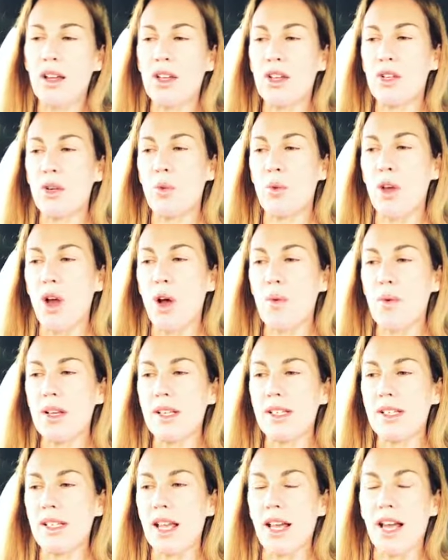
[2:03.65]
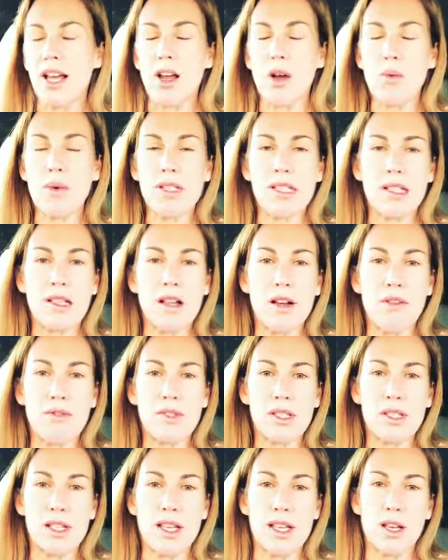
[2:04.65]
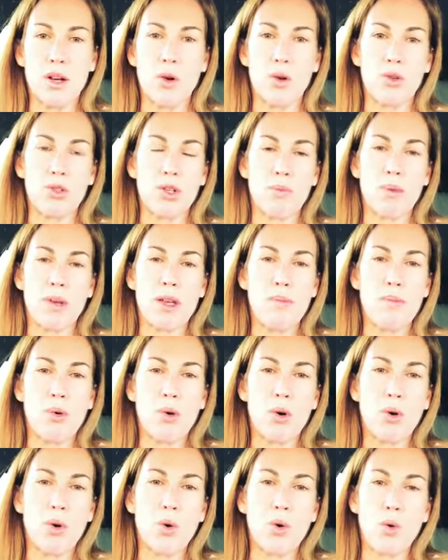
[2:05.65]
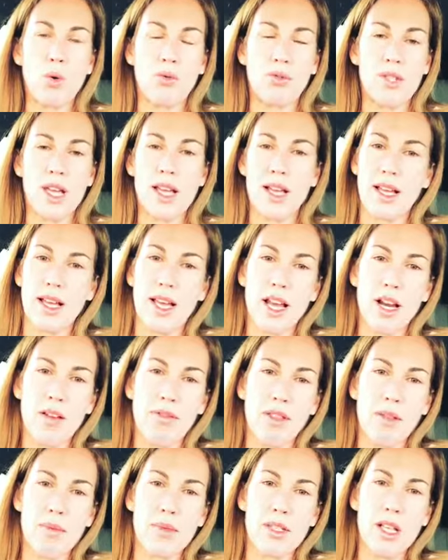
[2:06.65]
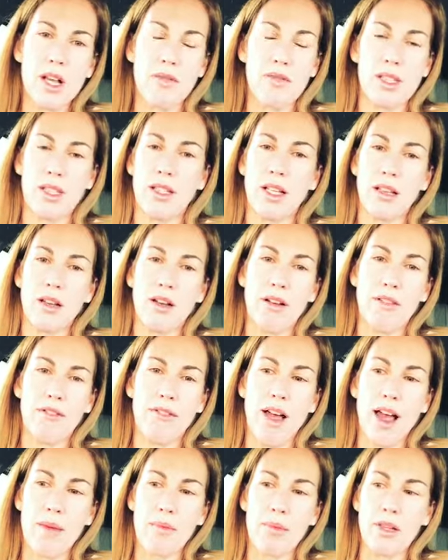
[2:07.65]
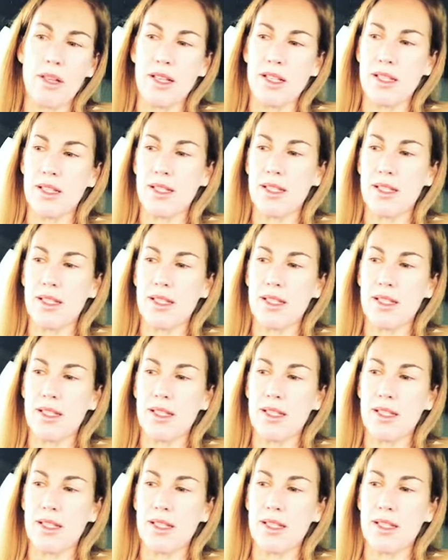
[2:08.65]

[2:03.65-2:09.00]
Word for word: you know, we always say, I always love seeing older people who've taken care of themselves and they look fabulous.